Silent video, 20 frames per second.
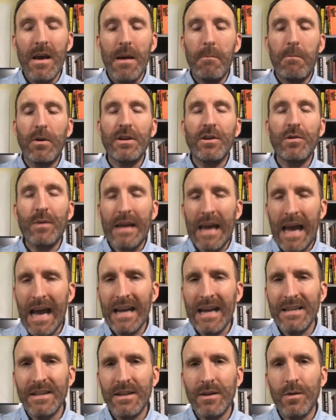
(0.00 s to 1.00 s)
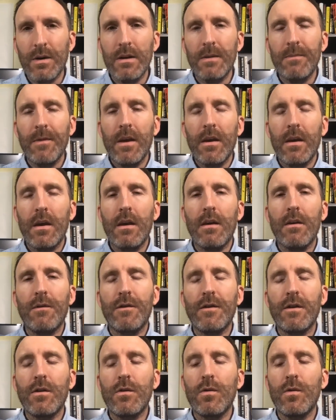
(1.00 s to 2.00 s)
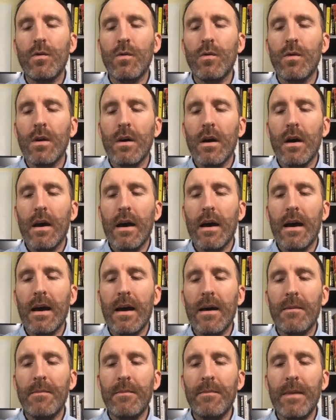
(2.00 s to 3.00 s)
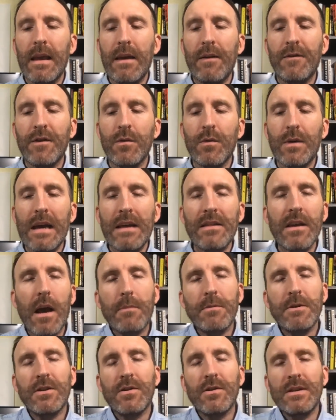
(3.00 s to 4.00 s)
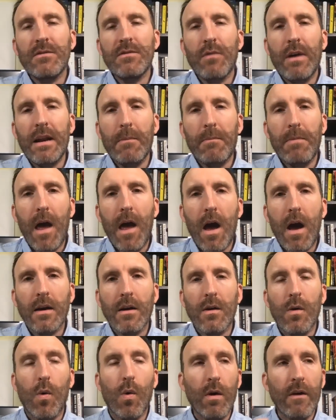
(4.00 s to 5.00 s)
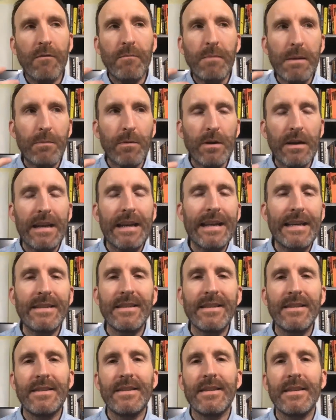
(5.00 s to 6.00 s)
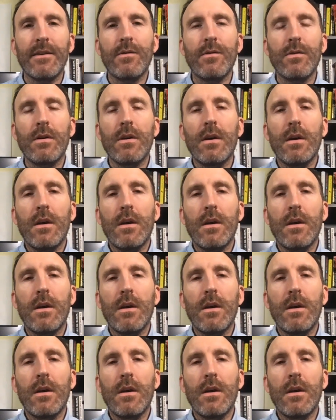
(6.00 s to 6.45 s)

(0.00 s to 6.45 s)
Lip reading: But you can do it if you get the opportunity to write a blog, or if people can listen to you